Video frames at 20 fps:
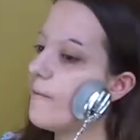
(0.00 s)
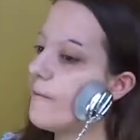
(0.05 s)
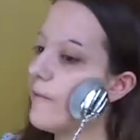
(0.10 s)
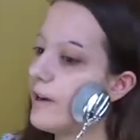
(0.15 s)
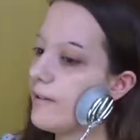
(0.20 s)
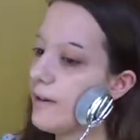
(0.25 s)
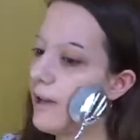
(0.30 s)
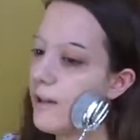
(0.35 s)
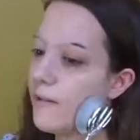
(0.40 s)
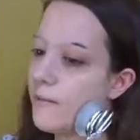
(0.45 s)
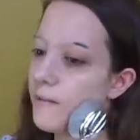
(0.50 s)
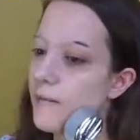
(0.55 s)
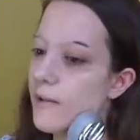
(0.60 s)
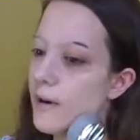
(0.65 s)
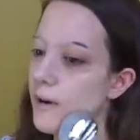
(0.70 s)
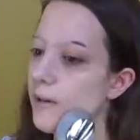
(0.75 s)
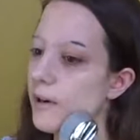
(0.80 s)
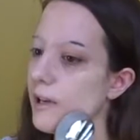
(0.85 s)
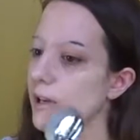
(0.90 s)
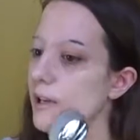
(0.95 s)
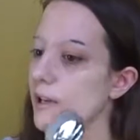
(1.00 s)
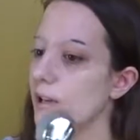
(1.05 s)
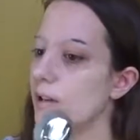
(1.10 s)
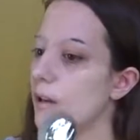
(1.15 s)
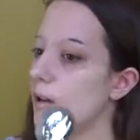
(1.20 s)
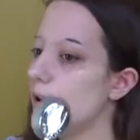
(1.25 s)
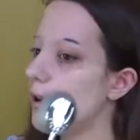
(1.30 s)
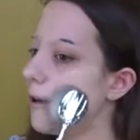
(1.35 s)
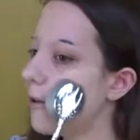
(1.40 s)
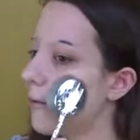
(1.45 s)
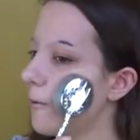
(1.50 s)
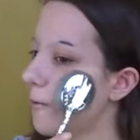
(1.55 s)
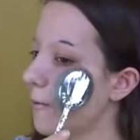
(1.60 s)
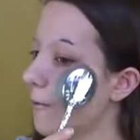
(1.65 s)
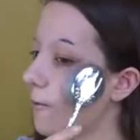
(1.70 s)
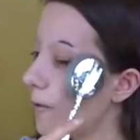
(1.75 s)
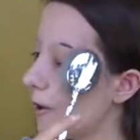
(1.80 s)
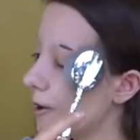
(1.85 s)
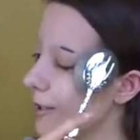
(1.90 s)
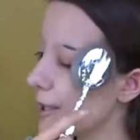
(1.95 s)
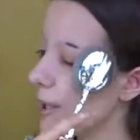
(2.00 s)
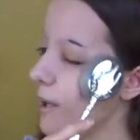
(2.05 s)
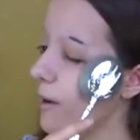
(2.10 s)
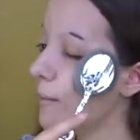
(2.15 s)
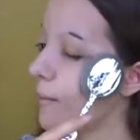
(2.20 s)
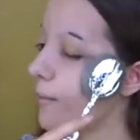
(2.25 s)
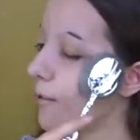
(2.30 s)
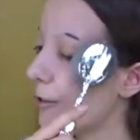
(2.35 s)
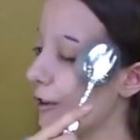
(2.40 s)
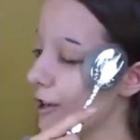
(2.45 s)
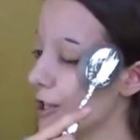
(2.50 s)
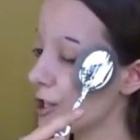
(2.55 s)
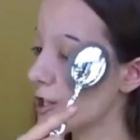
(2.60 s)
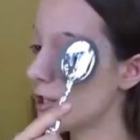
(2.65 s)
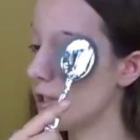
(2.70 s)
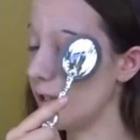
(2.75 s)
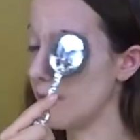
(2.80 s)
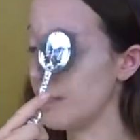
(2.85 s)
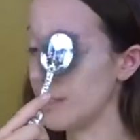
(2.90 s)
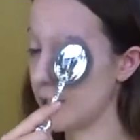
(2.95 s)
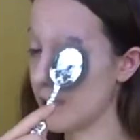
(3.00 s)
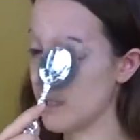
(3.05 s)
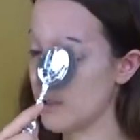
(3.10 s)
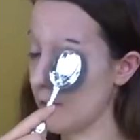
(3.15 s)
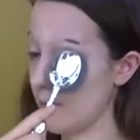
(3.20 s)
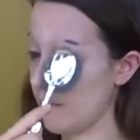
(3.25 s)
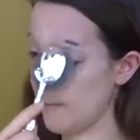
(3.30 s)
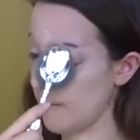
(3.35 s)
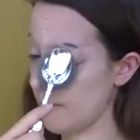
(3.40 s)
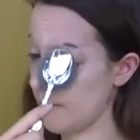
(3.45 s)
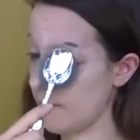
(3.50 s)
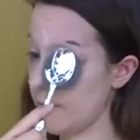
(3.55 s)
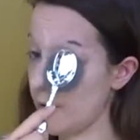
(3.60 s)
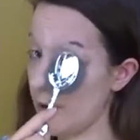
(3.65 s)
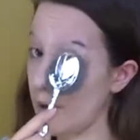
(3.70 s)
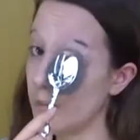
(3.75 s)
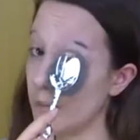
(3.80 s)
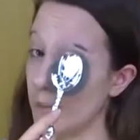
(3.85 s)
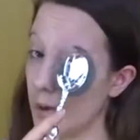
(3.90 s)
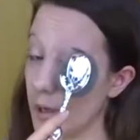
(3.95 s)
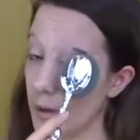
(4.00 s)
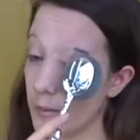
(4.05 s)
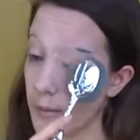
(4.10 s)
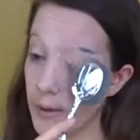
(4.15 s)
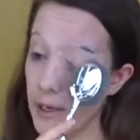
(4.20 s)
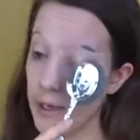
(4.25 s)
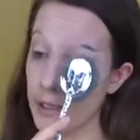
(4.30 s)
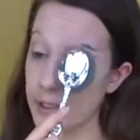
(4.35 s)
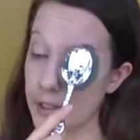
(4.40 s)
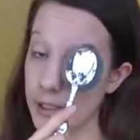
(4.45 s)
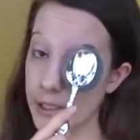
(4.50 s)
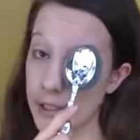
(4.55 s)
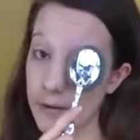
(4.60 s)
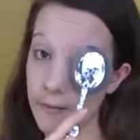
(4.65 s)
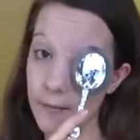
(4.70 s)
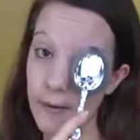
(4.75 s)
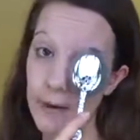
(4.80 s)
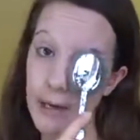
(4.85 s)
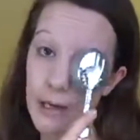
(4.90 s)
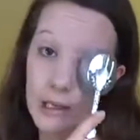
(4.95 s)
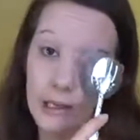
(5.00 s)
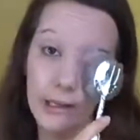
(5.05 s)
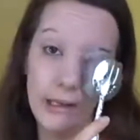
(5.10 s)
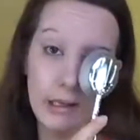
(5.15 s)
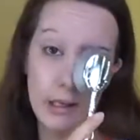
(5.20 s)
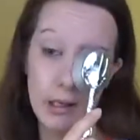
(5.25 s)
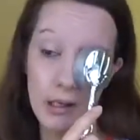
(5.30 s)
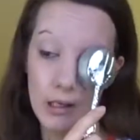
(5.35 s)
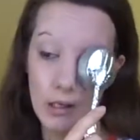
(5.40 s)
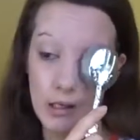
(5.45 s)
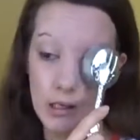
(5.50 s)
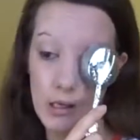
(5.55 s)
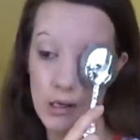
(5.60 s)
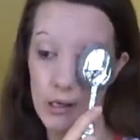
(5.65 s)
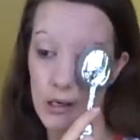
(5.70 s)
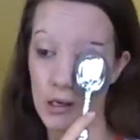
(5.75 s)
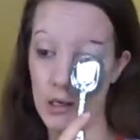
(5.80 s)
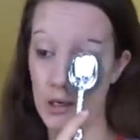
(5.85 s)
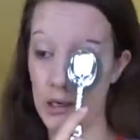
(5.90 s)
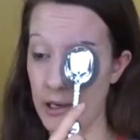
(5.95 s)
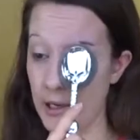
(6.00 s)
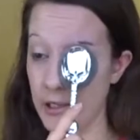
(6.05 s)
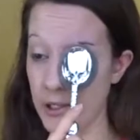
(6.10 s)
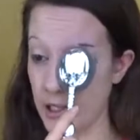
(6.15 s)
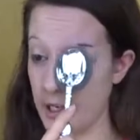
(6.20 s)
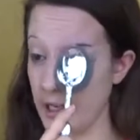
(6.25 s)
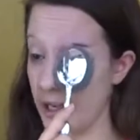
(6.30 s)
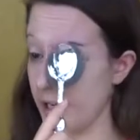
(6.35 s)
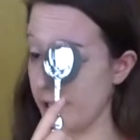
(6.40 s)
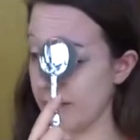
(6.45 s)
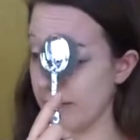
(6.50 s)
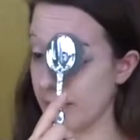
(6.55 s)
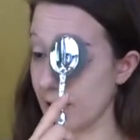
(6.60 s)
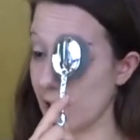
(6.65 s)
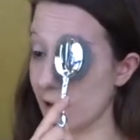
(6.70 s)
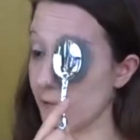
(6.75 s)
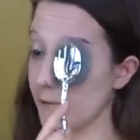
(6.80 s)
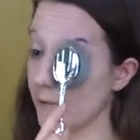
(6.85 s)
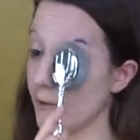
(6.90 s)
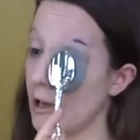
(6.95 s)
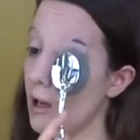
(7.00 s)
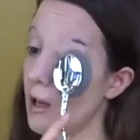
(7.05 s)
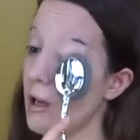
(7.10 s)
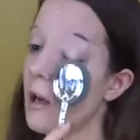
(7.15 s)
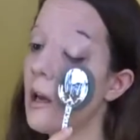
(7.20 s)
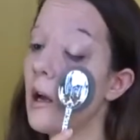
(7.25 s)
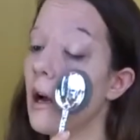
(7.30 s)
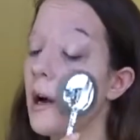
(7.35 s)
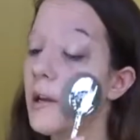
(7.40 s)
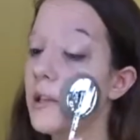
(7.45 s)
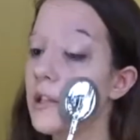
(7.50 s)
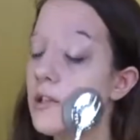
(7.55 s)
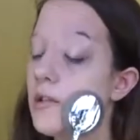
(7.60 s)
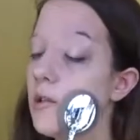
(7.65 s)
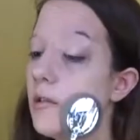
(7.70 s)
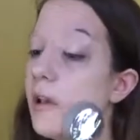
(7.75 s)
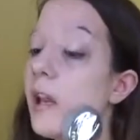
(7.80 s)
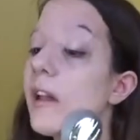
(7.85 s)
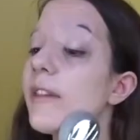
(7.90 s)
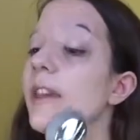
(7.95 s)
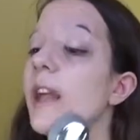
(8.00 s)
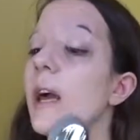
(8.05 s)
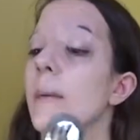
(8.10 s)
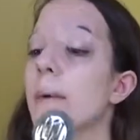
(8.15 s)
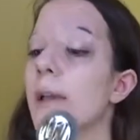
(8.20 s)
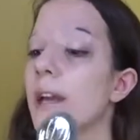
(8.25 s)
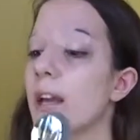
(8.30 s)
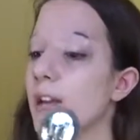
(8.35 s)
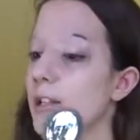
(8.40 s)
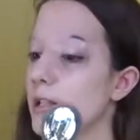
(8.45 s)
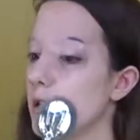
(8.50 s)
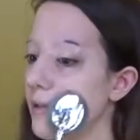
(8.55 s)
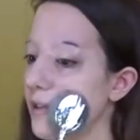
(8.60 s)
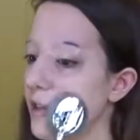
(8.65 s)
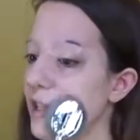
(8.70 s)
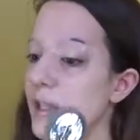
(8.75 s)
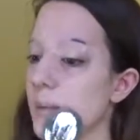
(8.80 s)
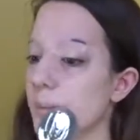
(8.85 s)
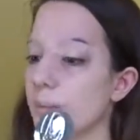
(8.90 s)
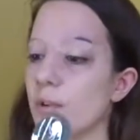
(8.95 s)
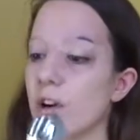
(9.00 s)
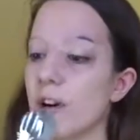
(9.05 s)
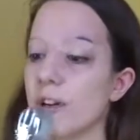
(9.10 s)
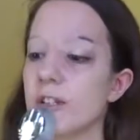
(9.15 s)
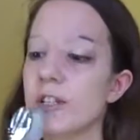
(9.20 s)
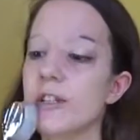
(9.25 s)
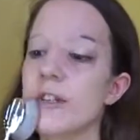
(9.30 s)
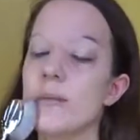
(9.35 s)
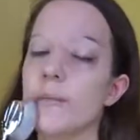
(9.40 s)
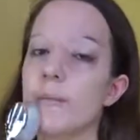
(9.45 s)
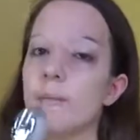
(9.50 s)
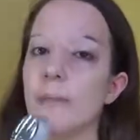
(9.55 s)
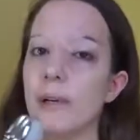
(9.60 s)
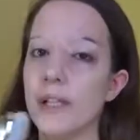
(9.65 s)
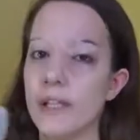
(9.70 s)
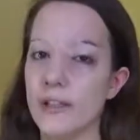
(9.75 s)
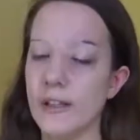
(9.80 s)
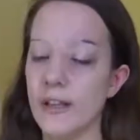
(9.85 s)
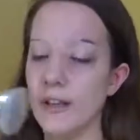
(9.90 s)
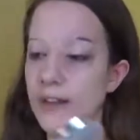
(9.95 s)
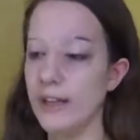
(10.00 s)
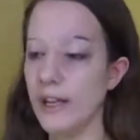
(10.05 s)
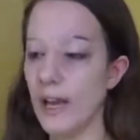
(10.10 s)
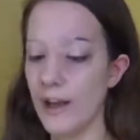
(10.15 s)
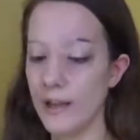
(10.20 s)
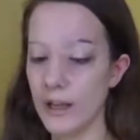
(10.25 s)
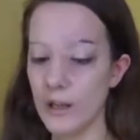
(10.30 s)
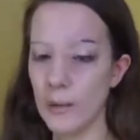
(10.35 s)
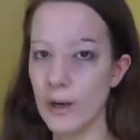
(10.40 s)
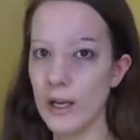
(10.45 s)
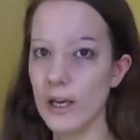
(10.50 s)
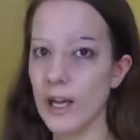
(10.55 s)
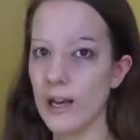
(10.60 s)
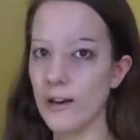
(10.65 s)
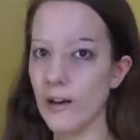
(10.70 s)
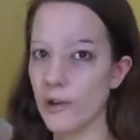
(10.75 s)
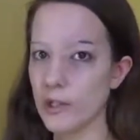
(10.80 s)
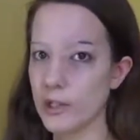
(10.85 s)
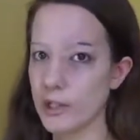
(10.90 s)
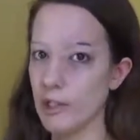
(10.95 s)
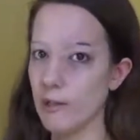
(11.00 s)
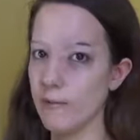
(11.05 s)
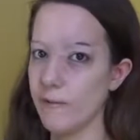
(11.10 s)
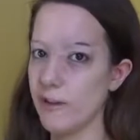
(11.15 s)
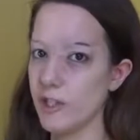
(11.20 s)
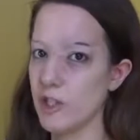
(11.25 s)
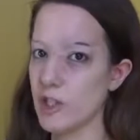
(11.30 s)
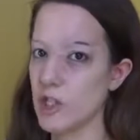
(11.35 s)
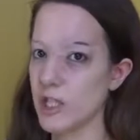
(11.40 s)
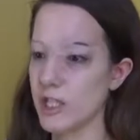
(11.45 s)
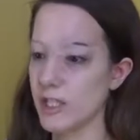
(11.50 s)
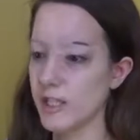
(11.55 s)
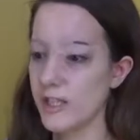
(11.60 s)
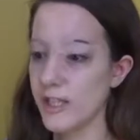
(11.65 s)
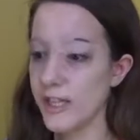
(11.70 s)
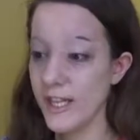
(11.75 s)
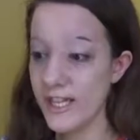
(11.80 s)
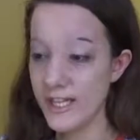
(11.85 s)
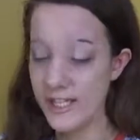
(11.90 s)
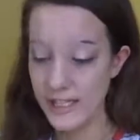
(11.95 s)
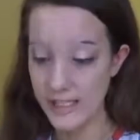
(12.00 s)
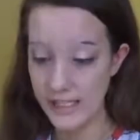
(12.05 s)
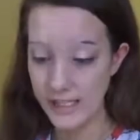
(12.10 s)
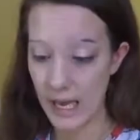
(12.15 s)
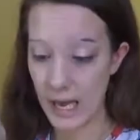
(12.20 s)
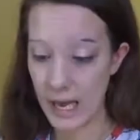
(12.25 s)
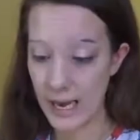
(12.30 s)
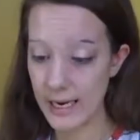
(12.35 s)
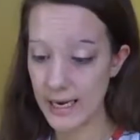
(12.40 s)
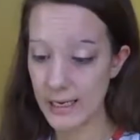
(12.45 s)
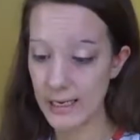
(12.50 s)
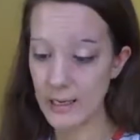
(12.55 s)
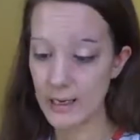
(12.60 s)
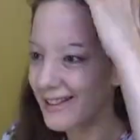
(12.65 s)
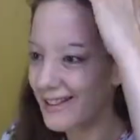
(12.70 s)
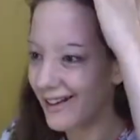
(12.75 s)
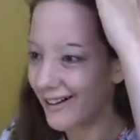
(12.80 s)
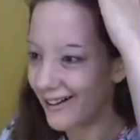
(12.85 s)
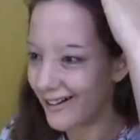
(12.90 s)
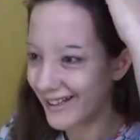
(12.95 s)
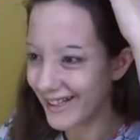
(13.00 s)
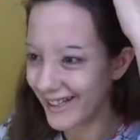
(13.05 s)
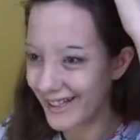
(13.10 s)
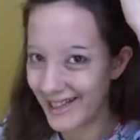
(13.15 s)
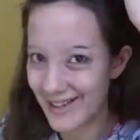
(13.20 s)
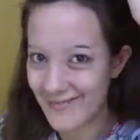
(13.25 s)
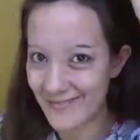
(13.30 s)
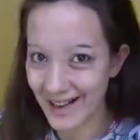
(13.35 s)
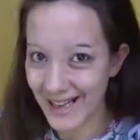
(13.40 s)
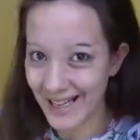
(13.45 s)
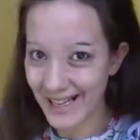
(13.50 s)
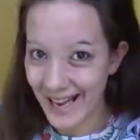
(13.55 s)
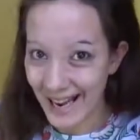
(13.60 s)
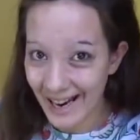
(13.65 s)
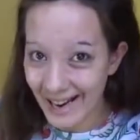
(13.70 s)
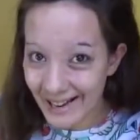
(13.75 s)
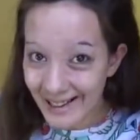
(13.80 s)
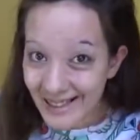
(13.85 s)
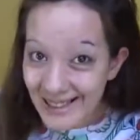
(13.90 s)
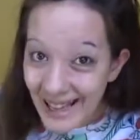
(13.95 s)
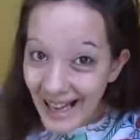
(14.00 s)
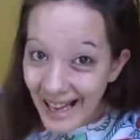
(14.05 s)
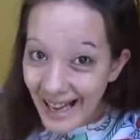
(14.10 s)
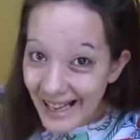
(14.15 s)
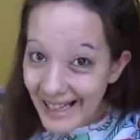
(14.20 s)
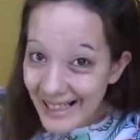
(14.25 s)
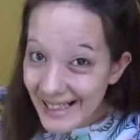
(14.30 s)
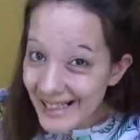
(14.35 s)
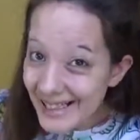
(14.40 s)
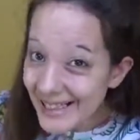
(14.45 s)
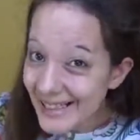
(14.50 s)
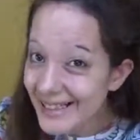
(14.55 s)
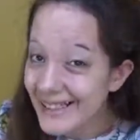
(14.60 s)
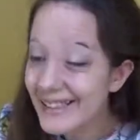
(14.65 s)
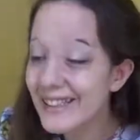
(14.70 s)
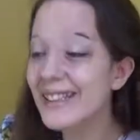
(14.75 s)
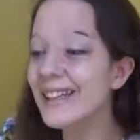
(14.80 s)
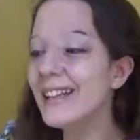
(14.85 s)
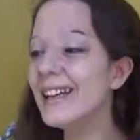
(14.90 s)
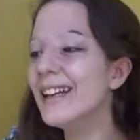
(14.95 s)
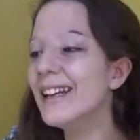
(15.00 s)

Very, very first impressions from my severely uneducated self. I do like the application of this brush better than the other one. I'm not sure if it's just the design. Got it in my hairline.